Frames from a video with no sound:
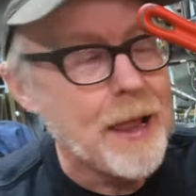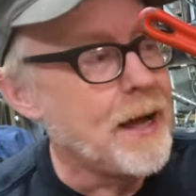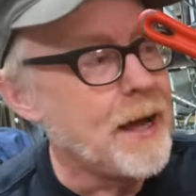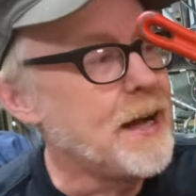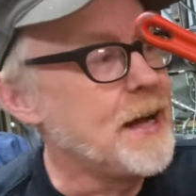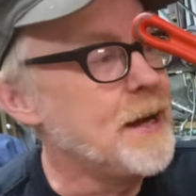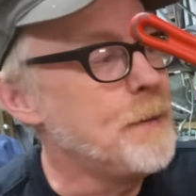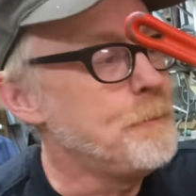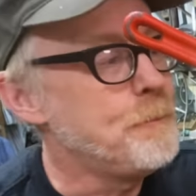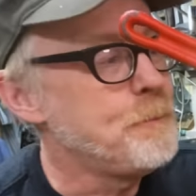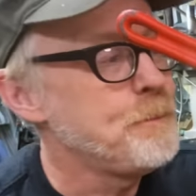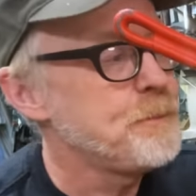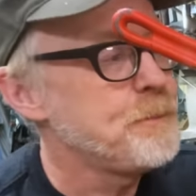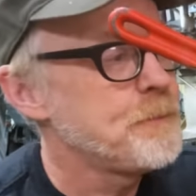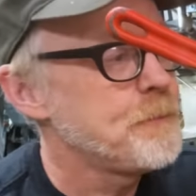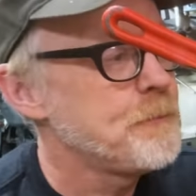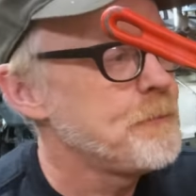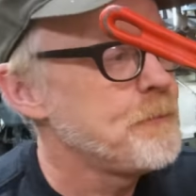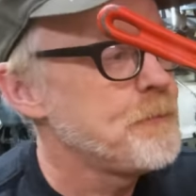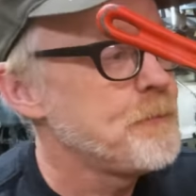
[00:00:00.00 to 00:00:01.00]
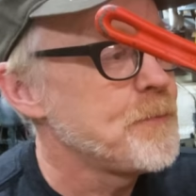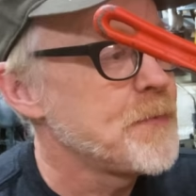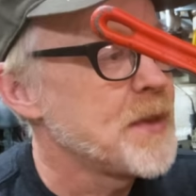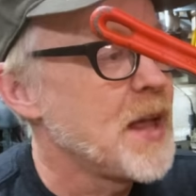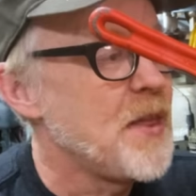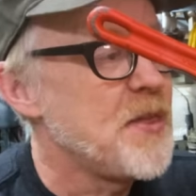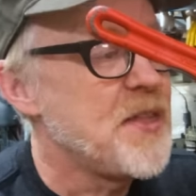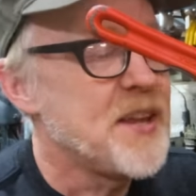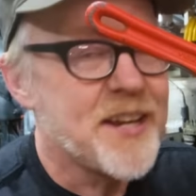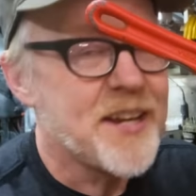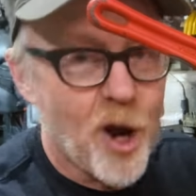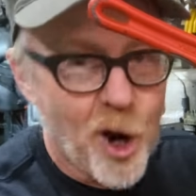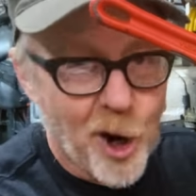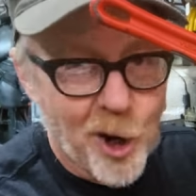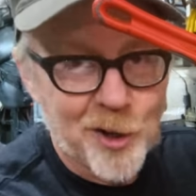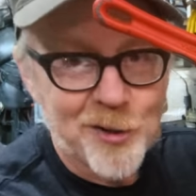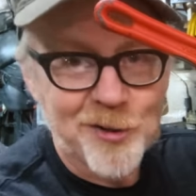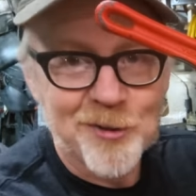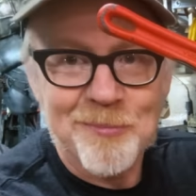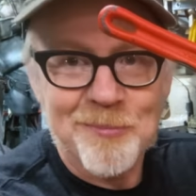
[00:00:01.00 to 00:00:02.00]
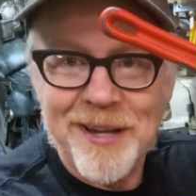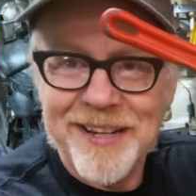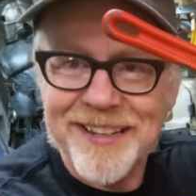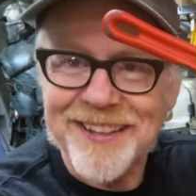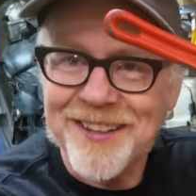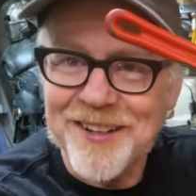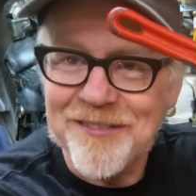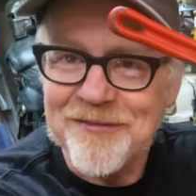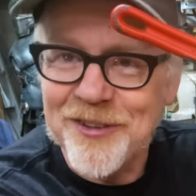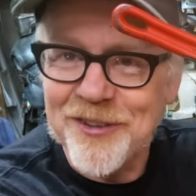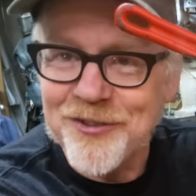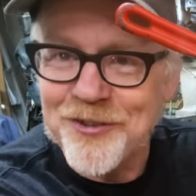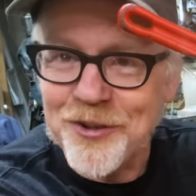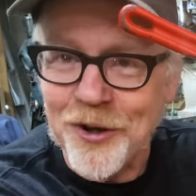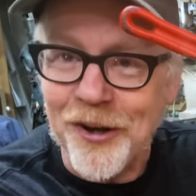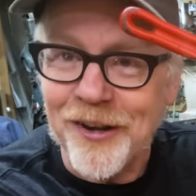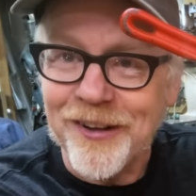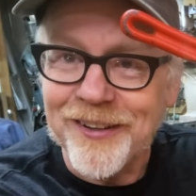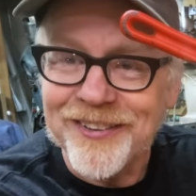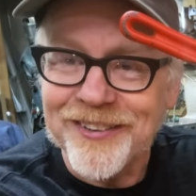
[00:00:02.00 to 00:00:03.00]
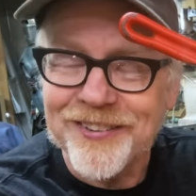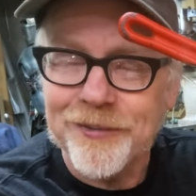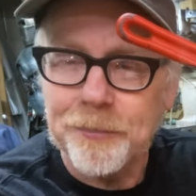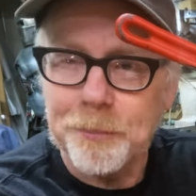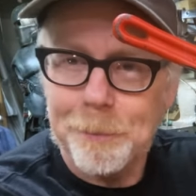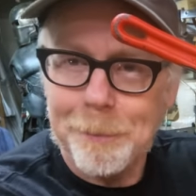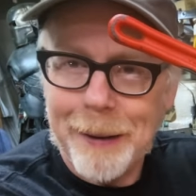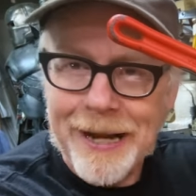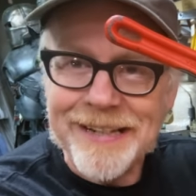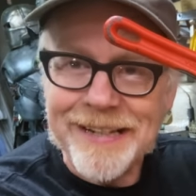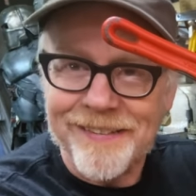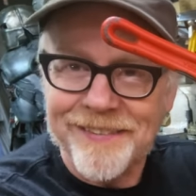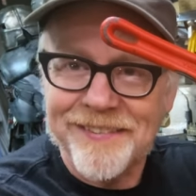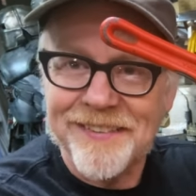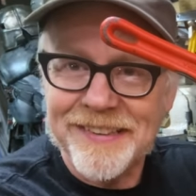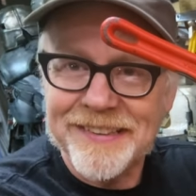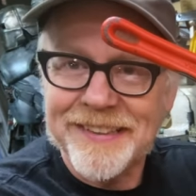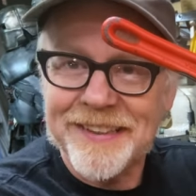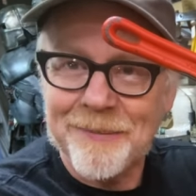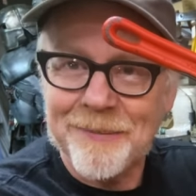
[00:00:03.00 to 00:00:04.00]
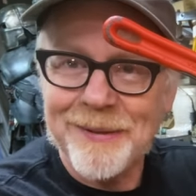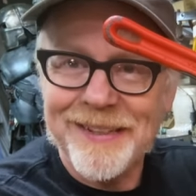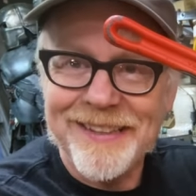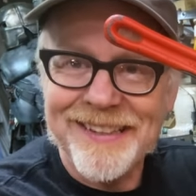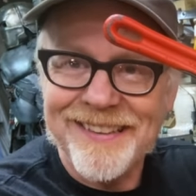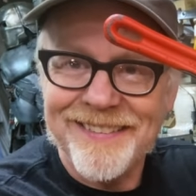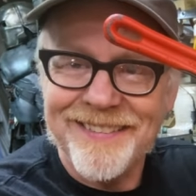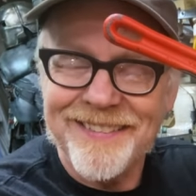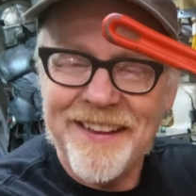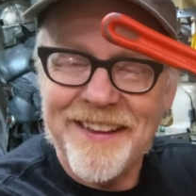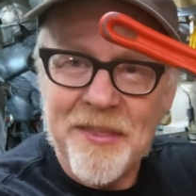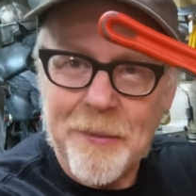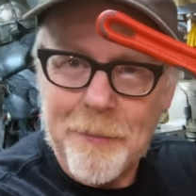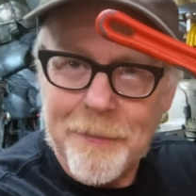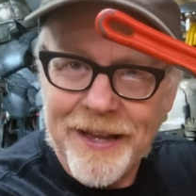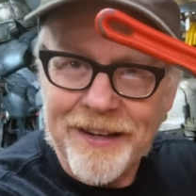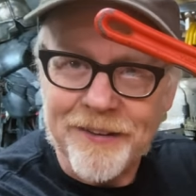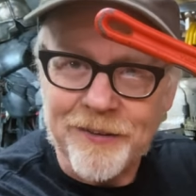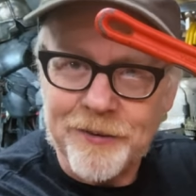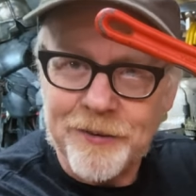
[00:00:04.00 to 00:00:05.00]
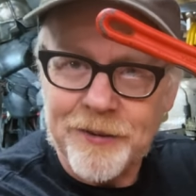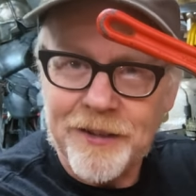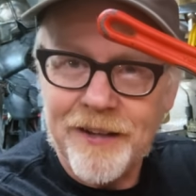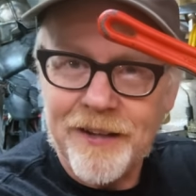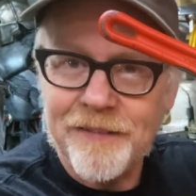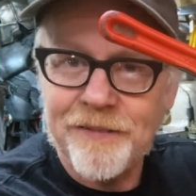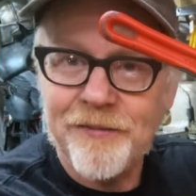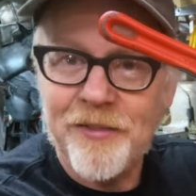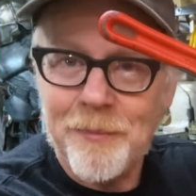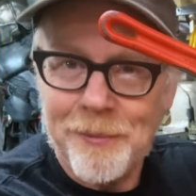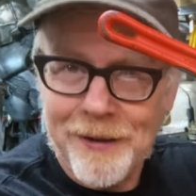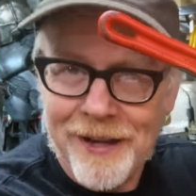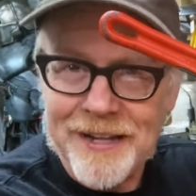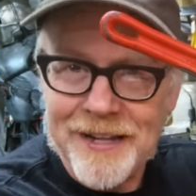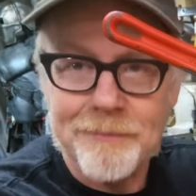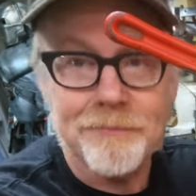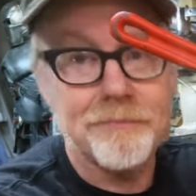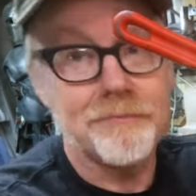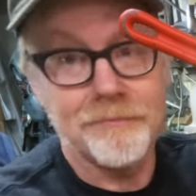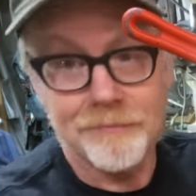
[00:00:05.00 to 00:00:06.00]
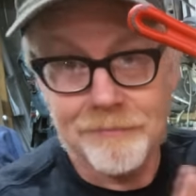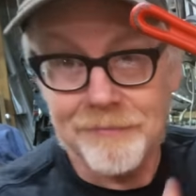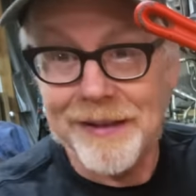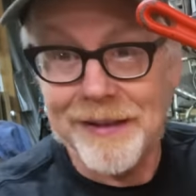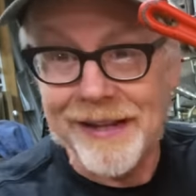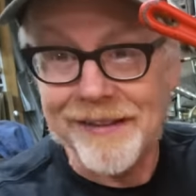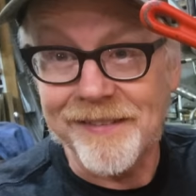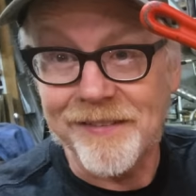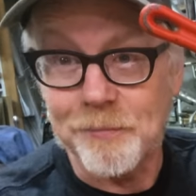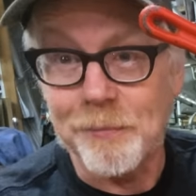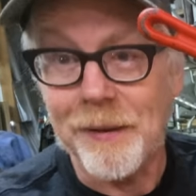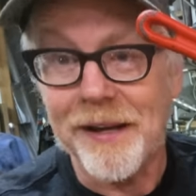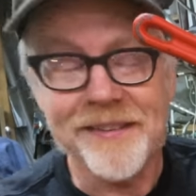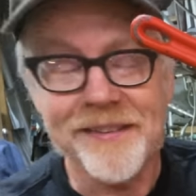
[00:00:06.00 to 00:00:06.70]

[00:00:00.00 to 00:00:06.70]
um, the harder metal of the jaws bites a little bit into the metal of the pipe. That's by